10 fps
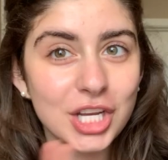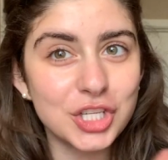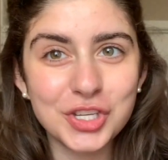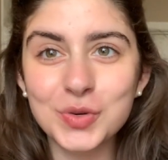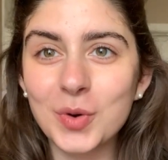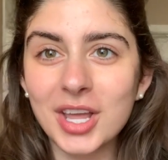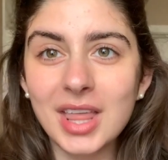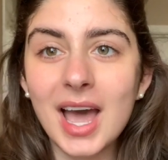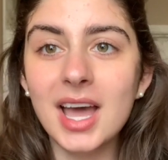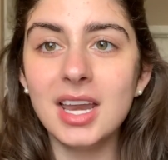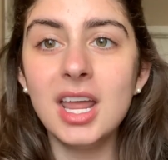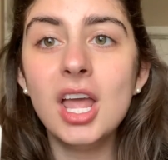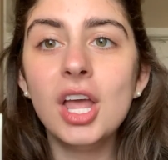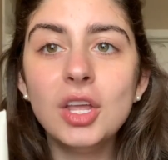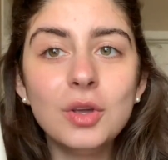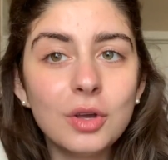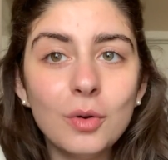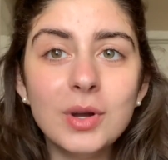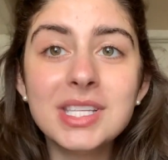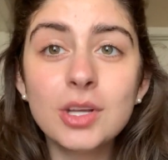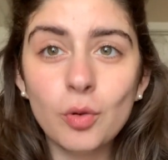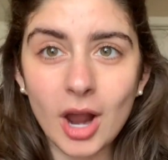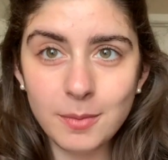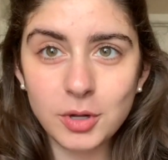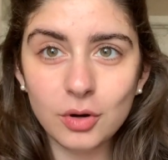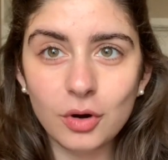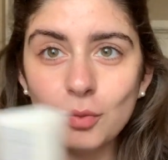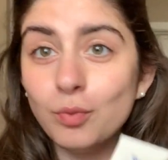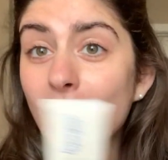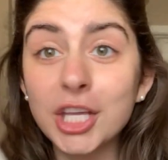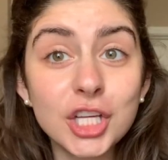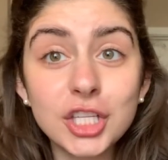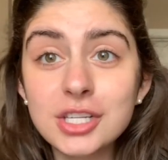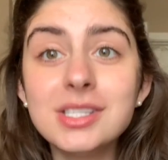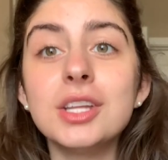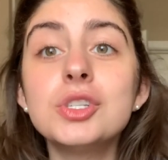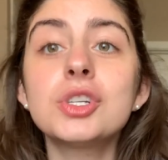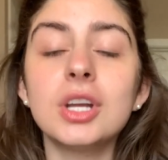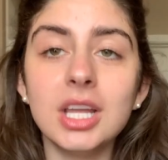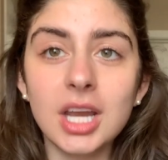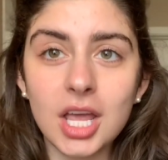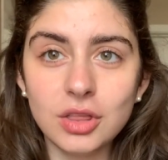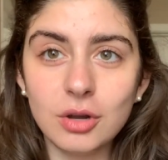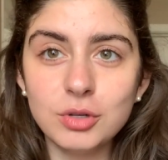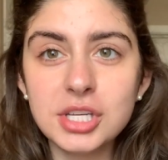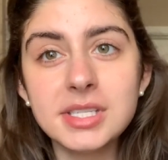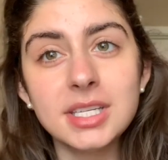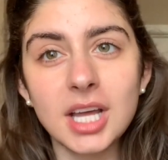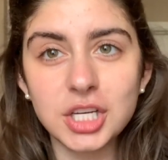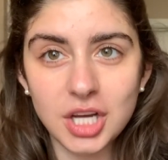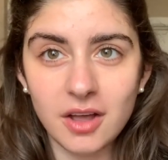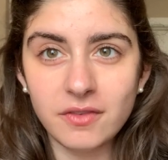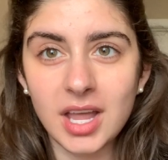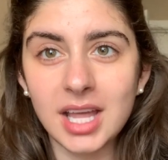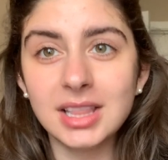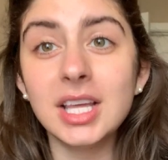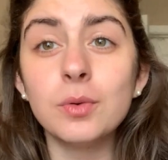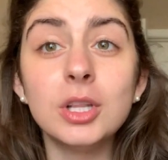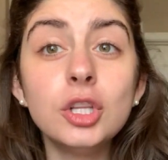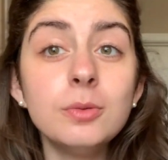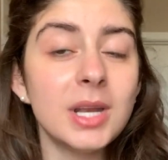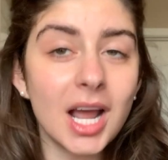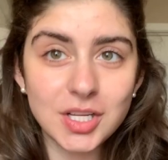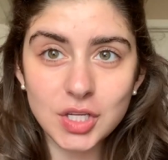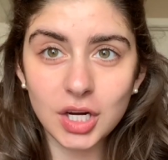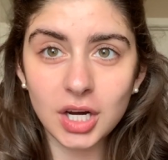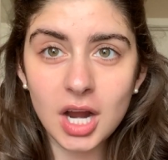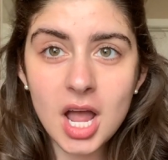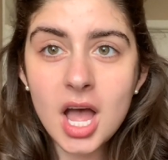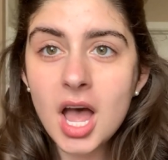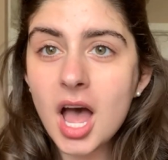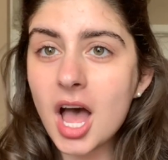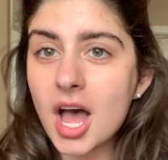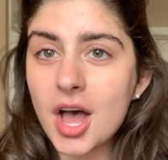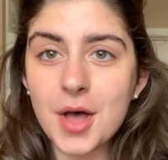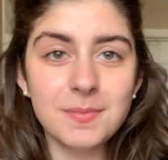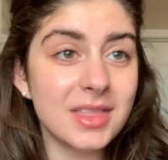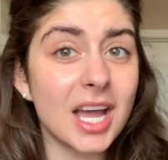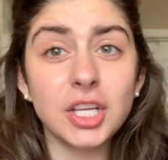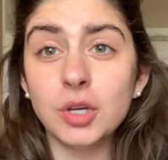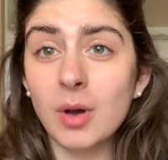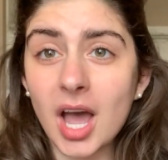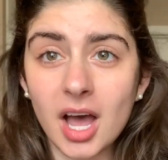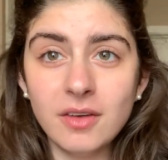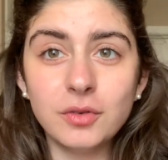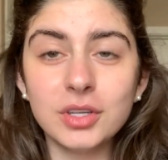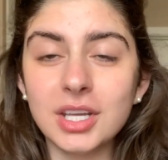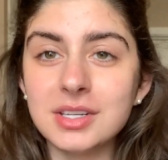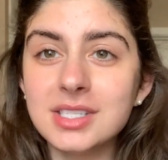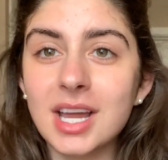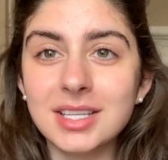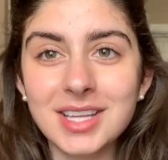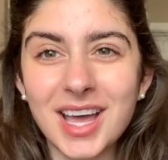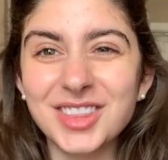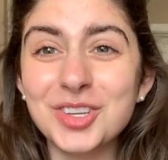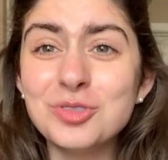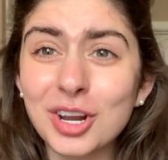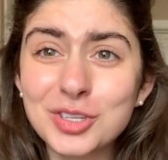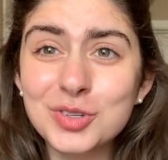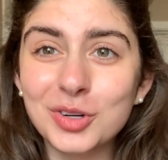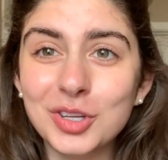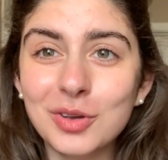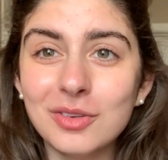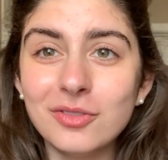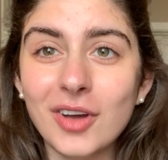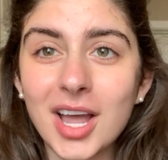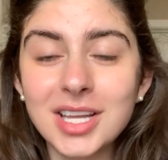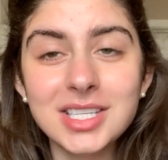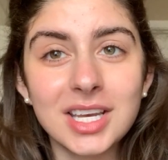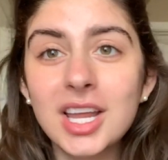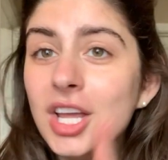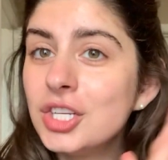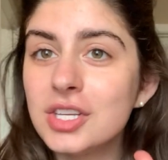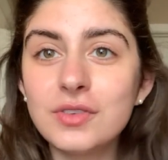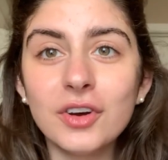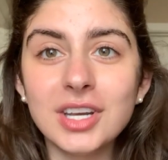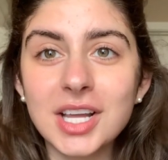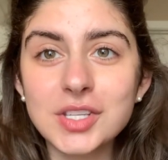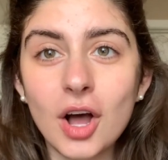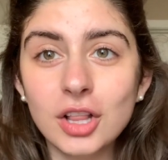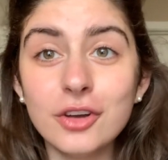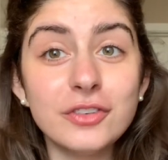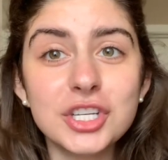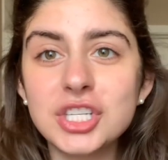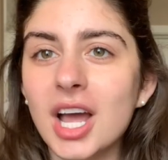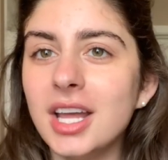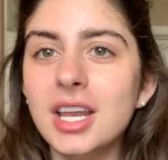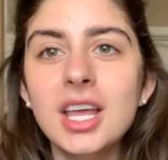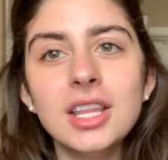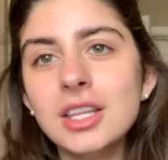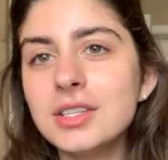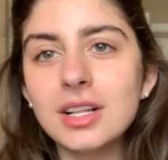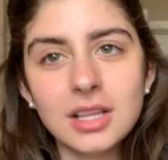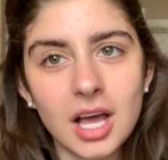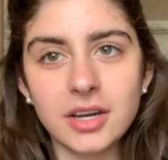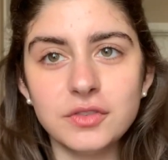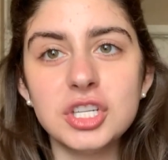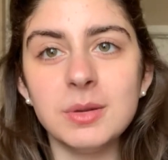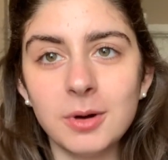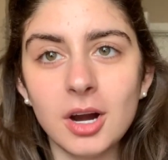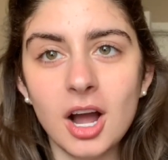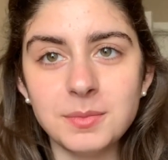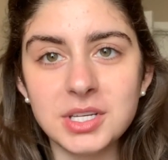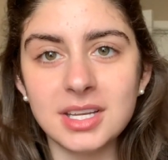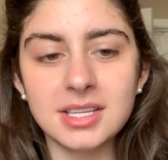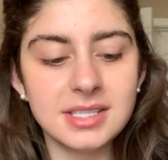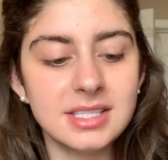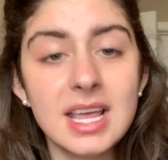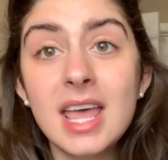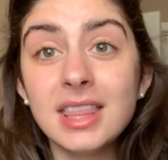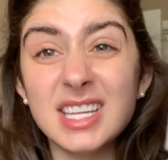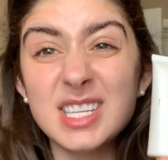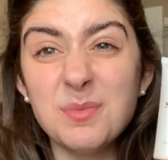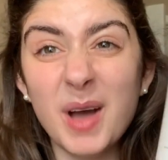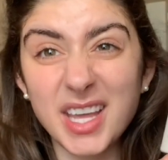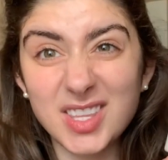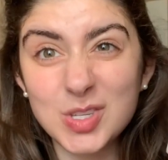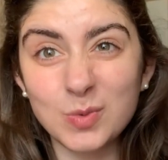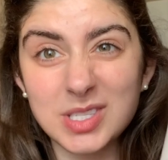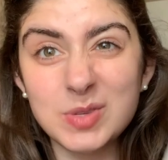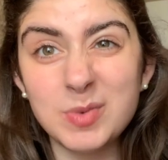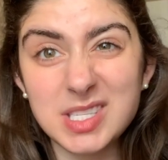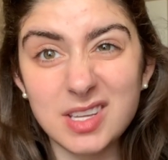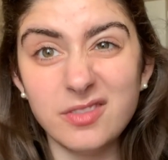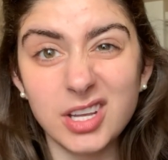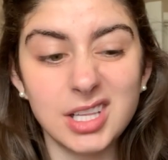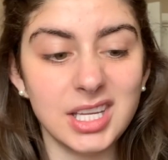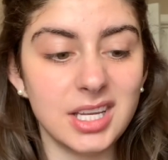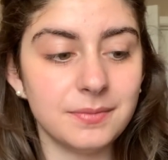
and just wear that, you could always grab your regular sunscreen and throw in just a touch of a liquid luminizer that you have, or there's tons at the drugstore you can find. And just for a nice all over shine, there's a lot of cheaper options than to buy this one specifically.